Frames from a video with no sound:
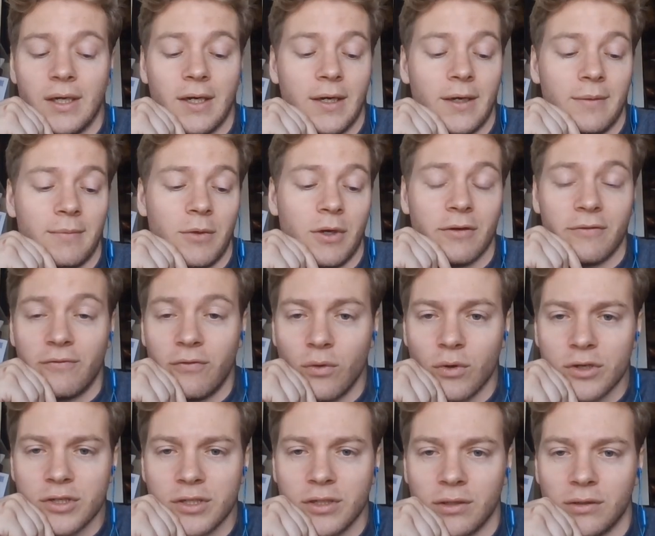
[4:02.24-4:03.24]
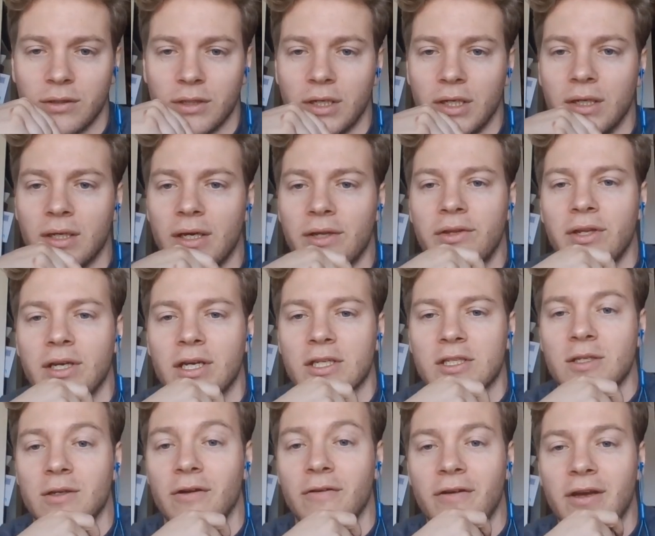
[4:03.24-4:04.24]
Unfortunately, I think
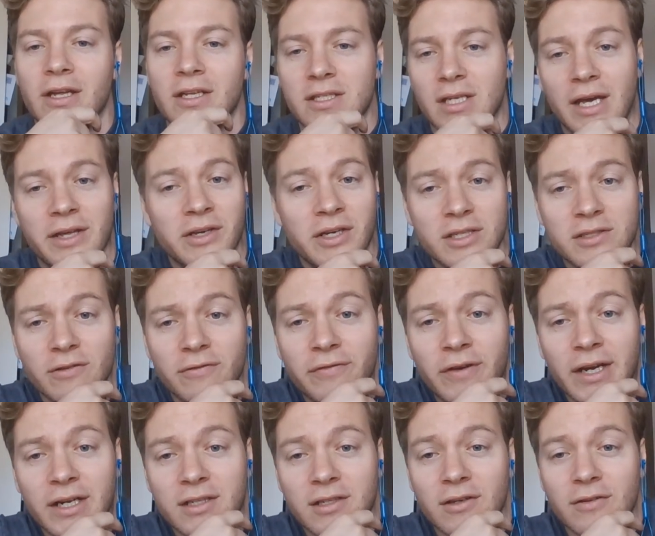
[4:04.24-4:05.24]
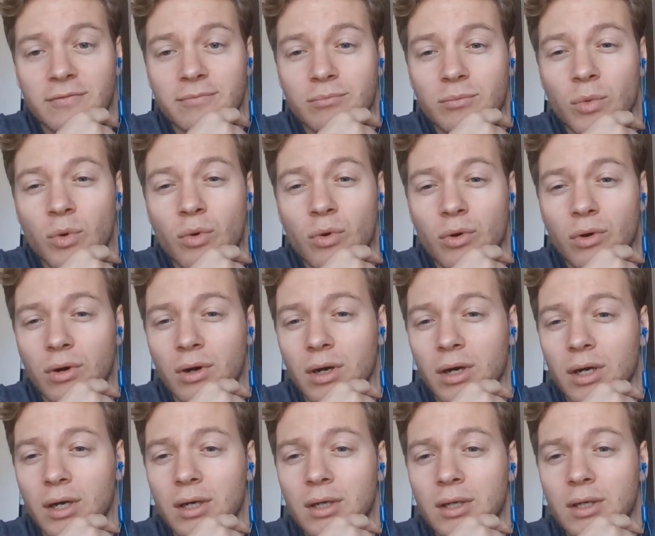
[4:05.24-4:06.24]
it's effective
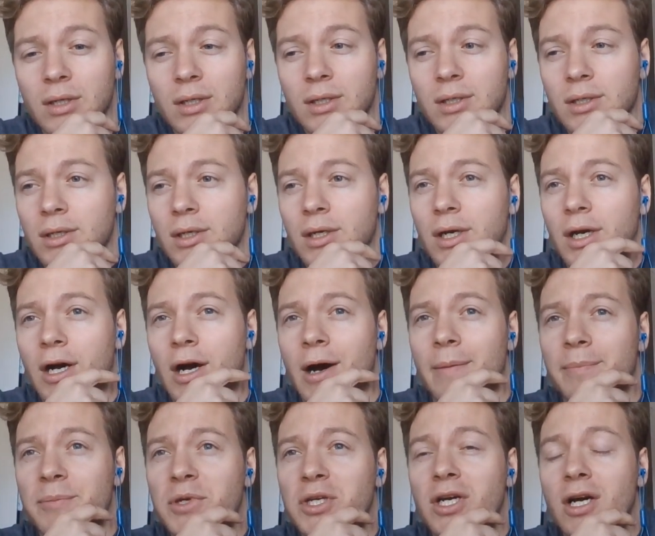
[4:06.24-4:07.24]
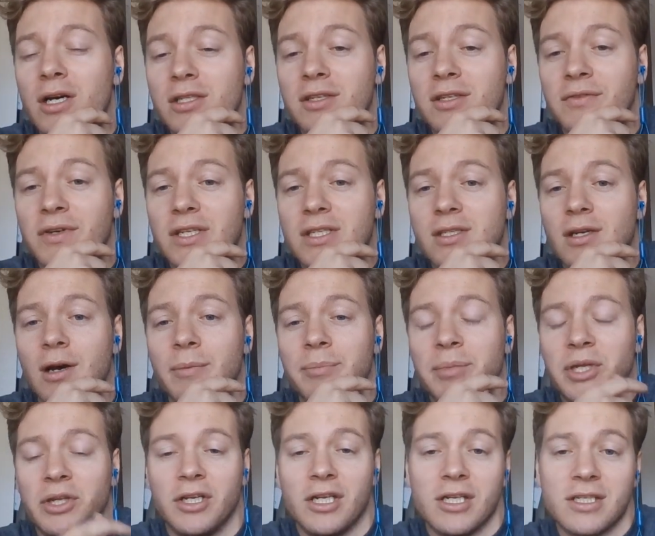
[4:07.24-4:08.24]
more because of its
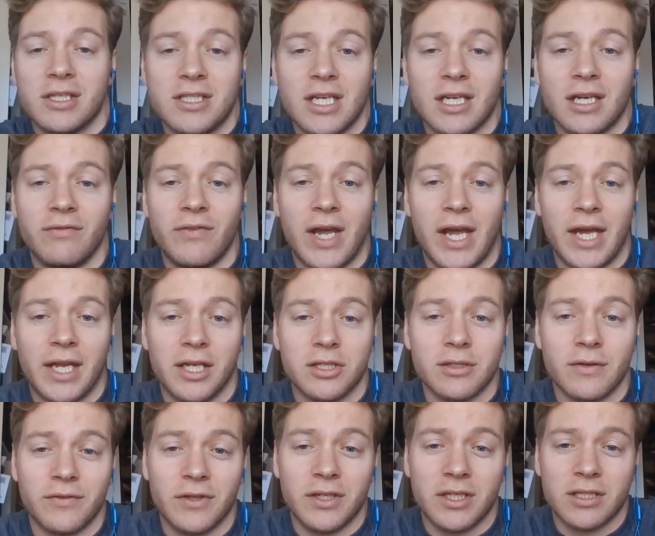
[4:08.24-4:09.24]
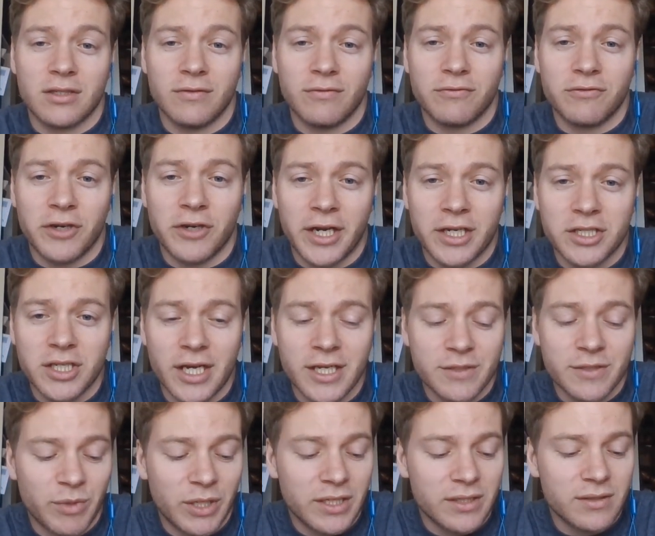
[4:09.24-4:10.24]
ability to take advantage of the
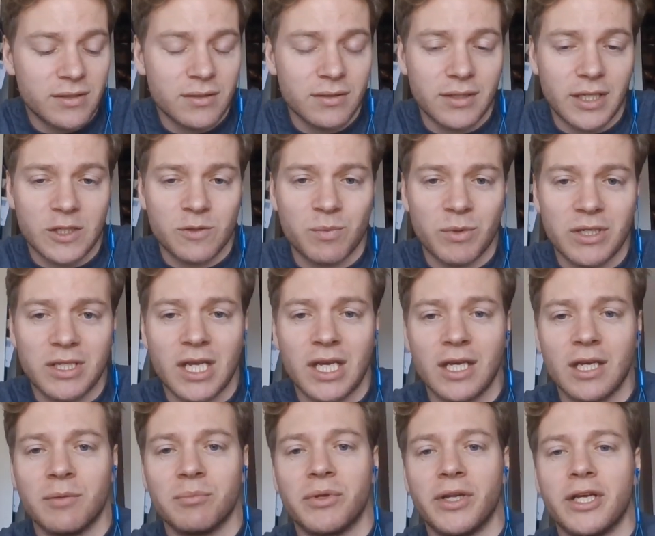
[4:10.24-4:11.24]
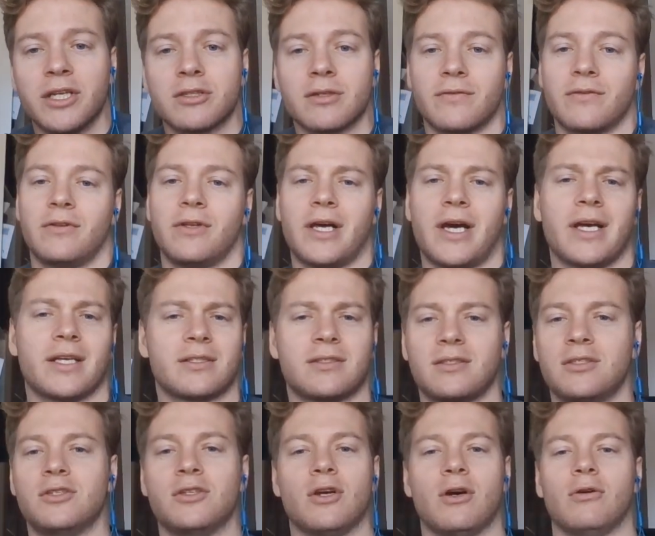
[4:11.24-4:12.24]
disenfranchisement that's been taking place over the
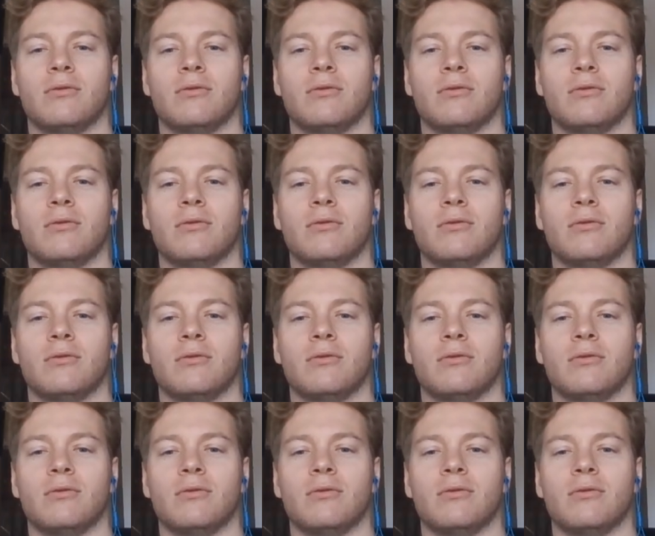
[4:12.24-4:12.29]
last,